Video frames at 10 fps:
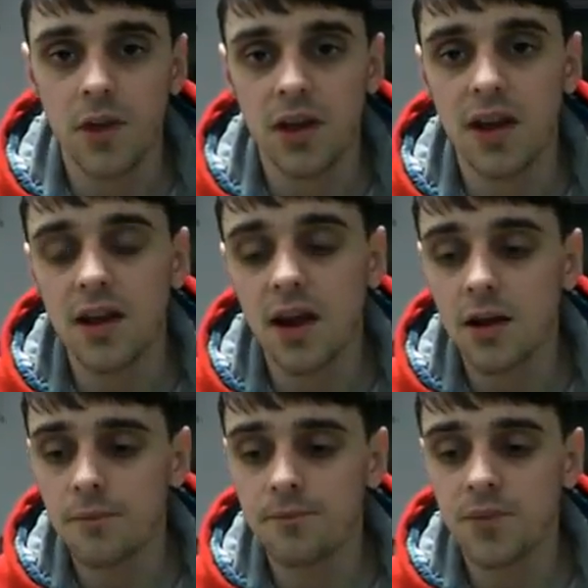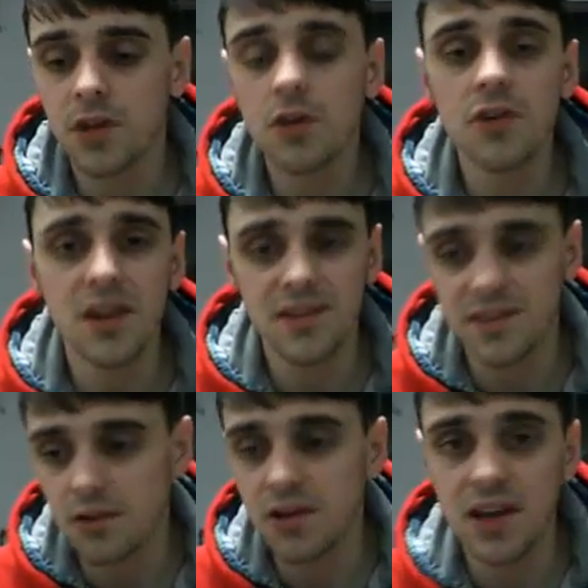Okay, you don't
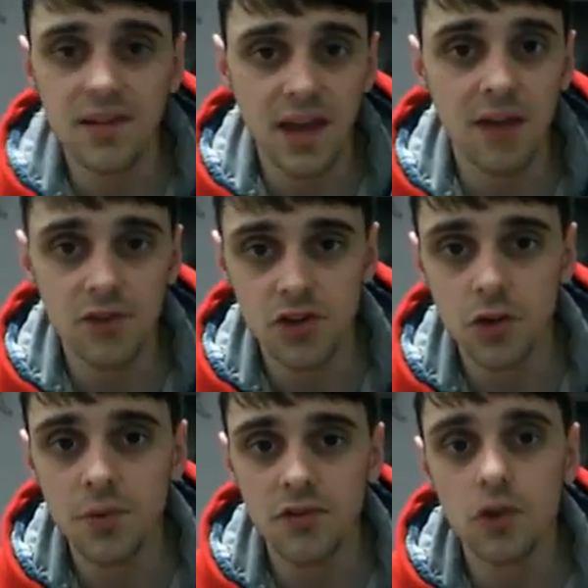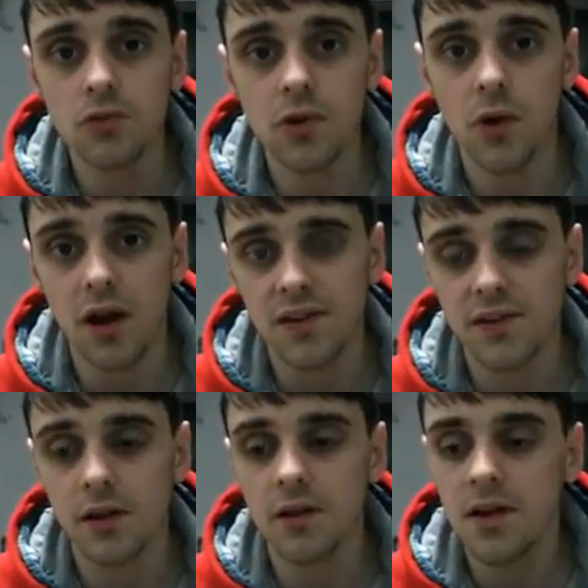necessarily need to have a job. If you're a real
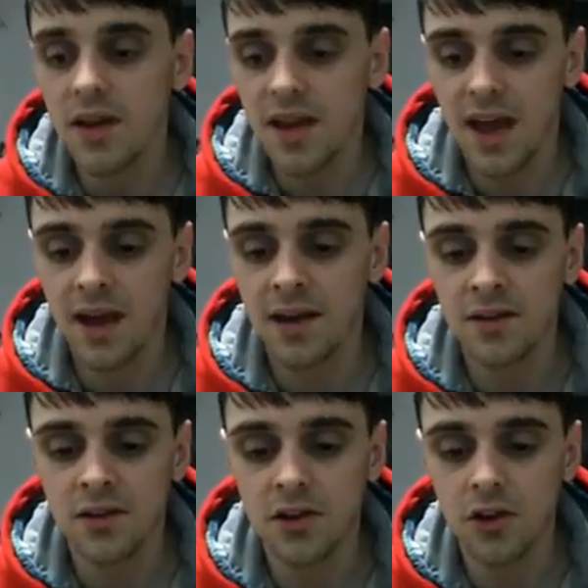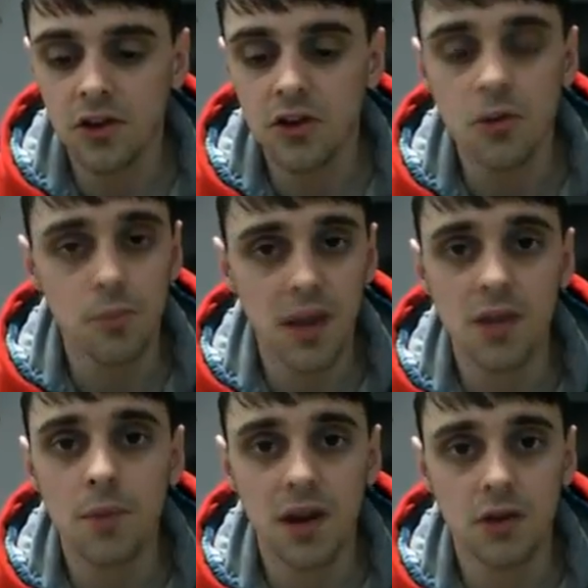hustler and you know you can
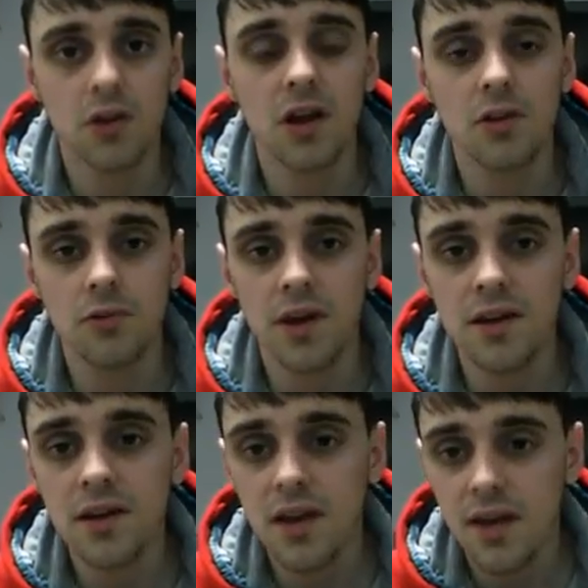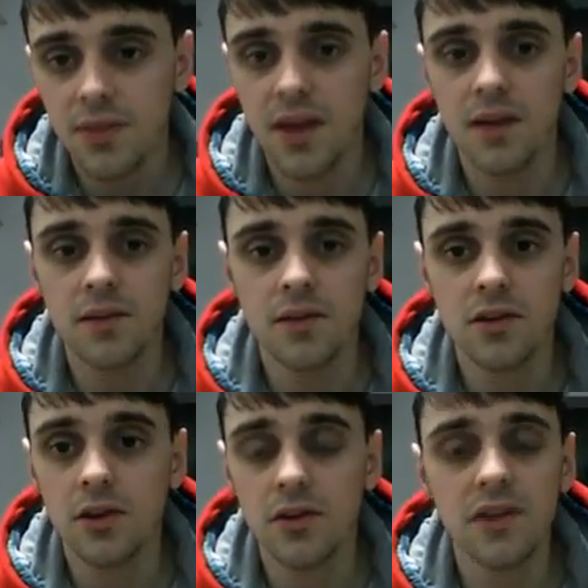make money online already, then
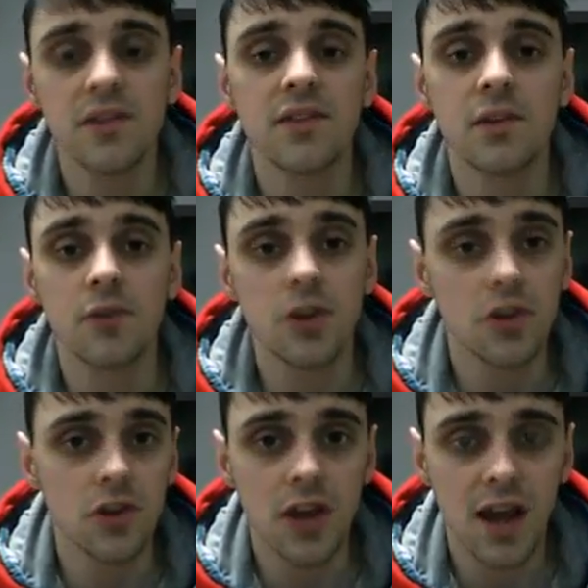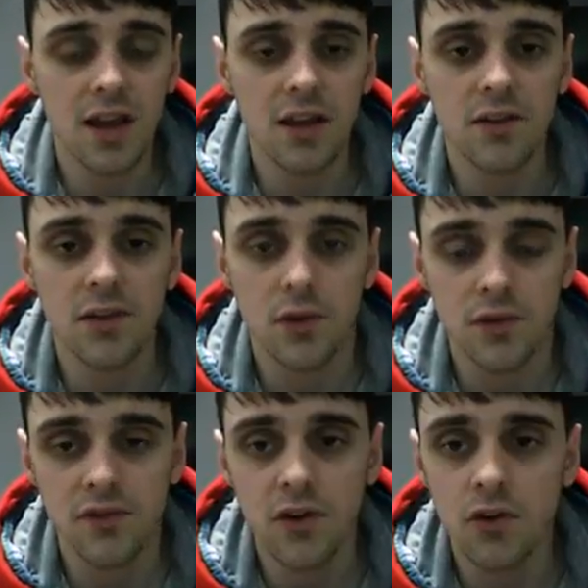you know this is something you can get yourselves
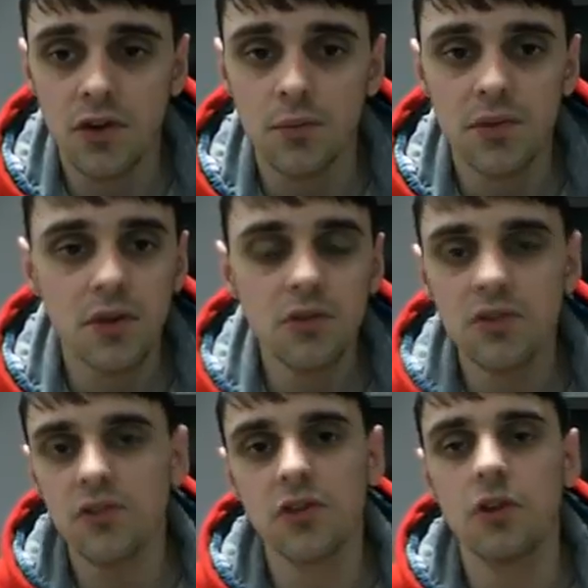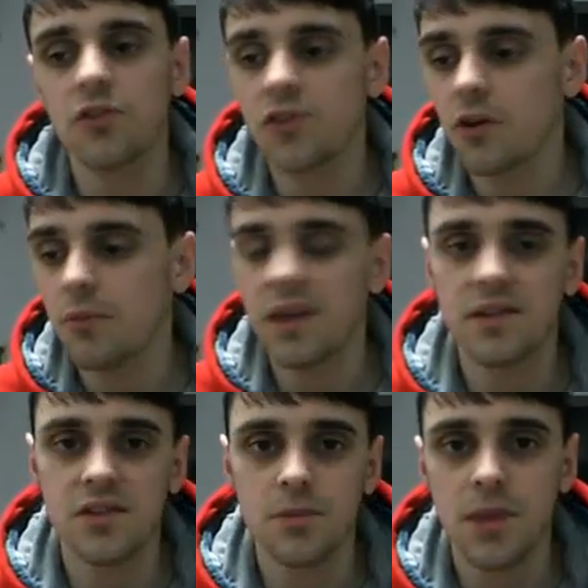involved in. But don't just go start
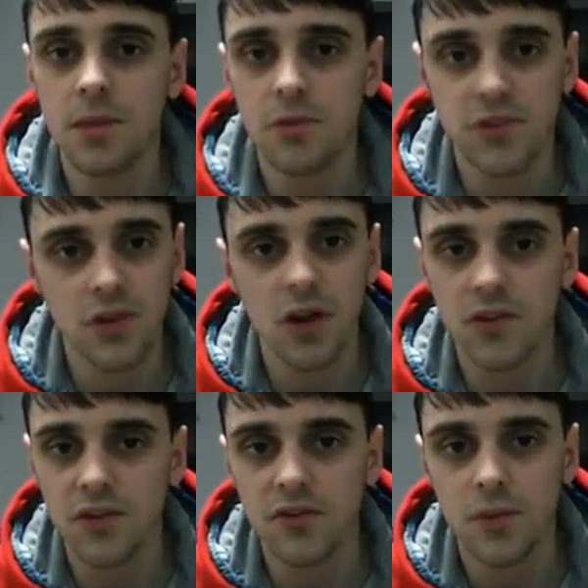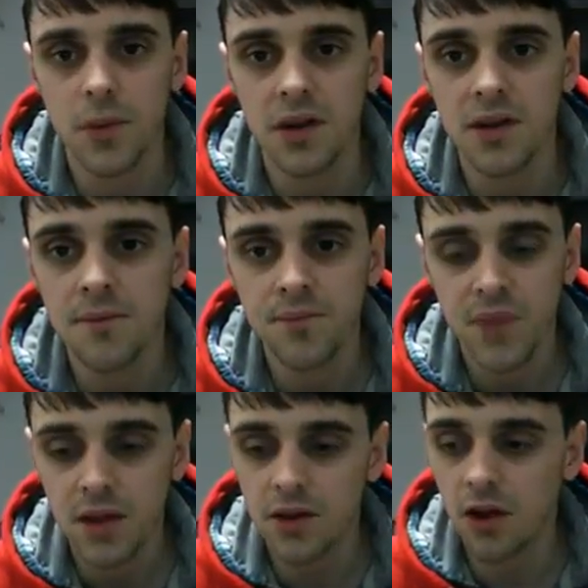messaging people and start asking for money.
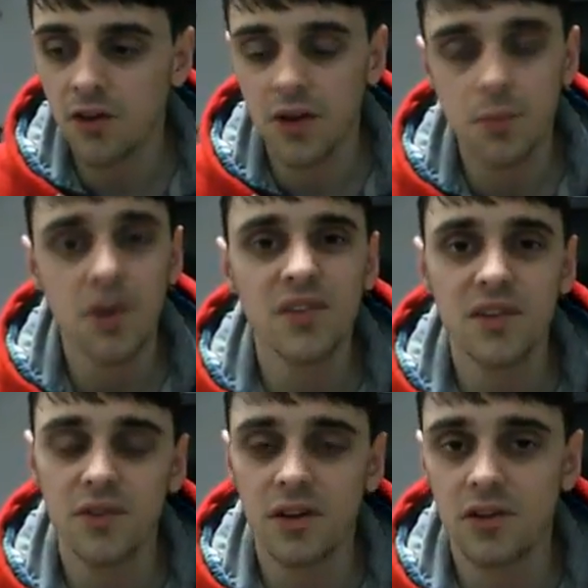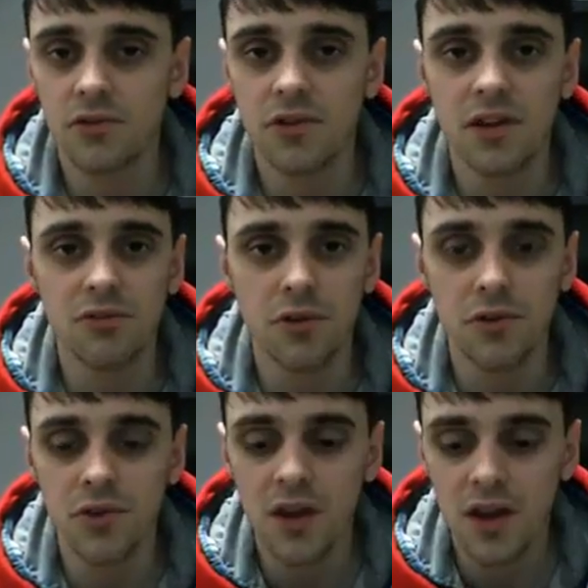You know, I personally think it's really
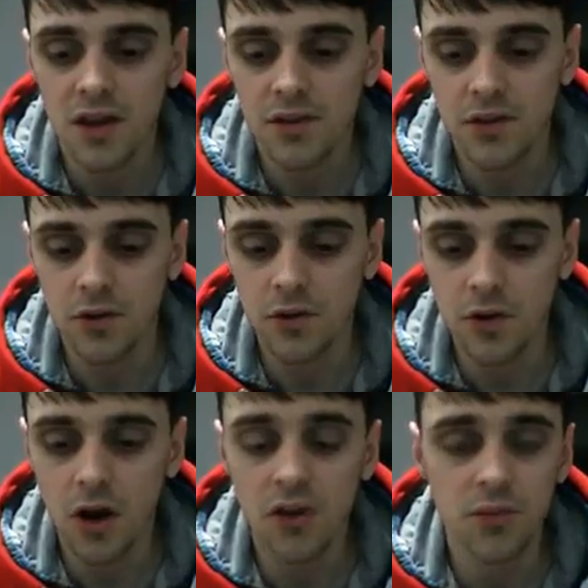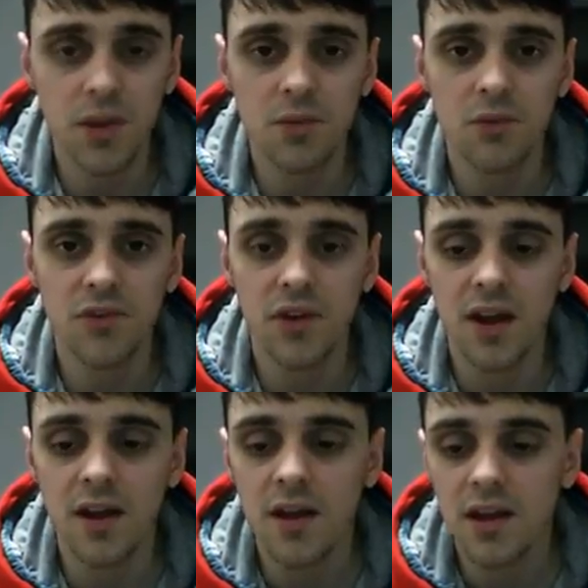rude to ask people for
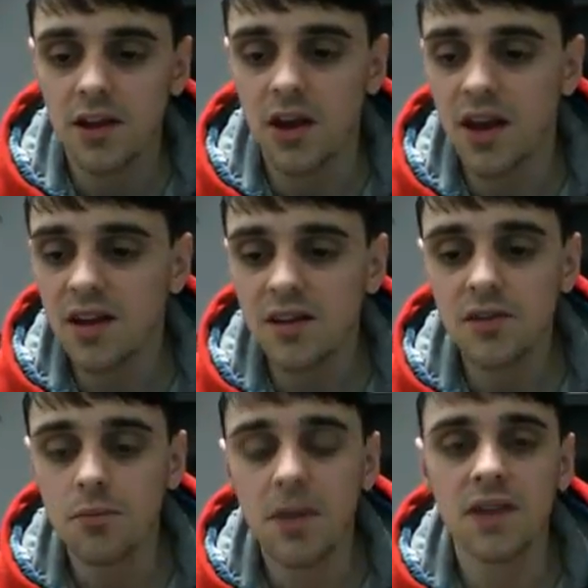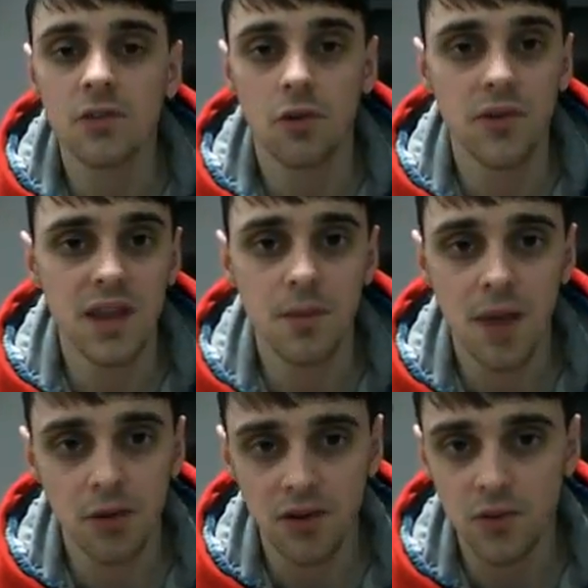that. You know, and it doesn't matter on the
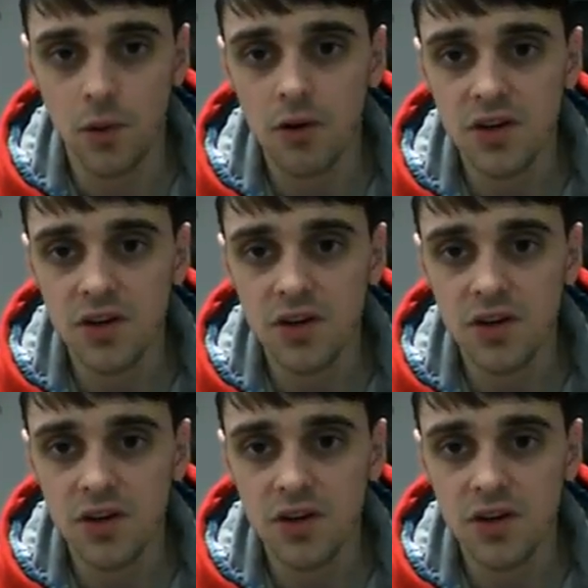amount as well.